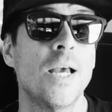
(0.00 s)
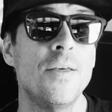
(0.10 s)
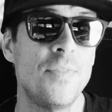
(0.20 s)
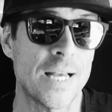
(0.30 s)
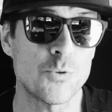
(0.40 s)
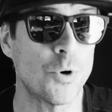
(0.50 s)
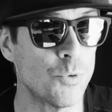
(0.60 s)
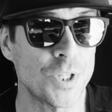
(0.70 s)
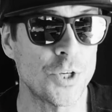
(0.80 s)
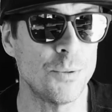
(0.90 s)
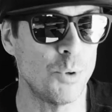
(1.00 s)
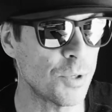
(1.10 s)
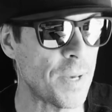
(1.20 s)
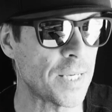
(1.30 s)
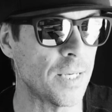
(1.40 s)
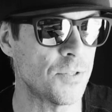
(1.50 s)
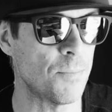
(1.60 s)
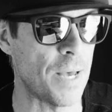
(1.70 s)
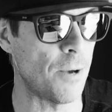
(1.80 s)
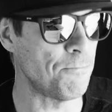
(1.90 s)
And that's what really good bookmaking is
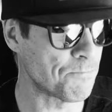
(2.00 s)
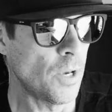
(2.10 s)
about.